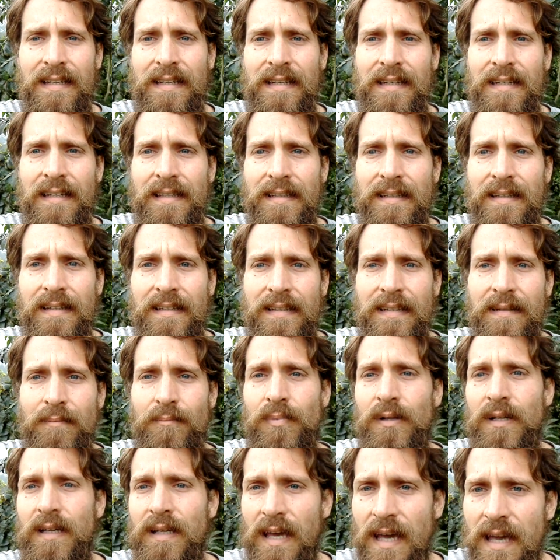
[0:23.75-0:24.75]
the
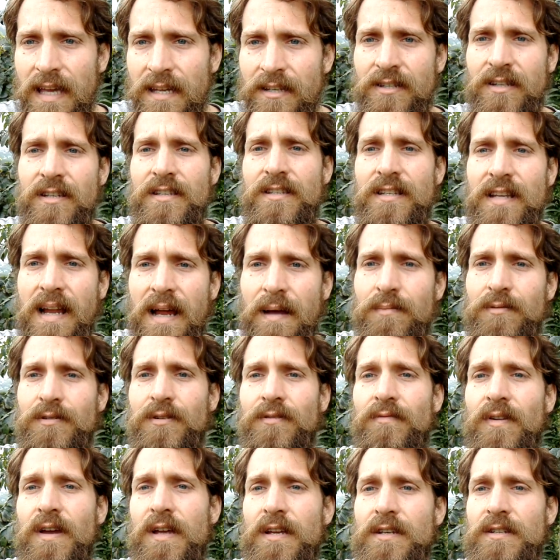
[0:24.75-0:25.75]
implications and
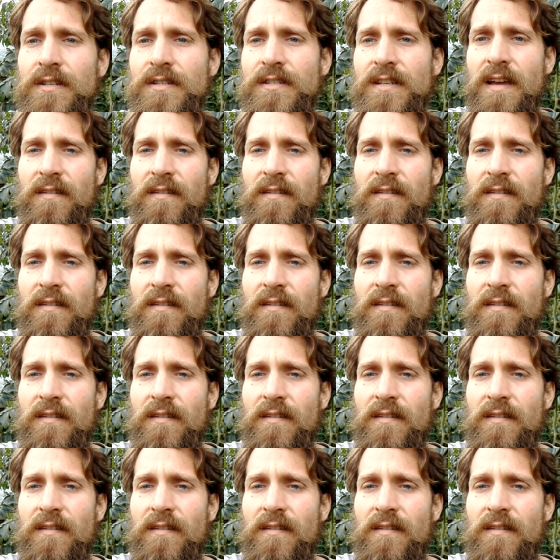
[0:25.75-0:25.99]
observations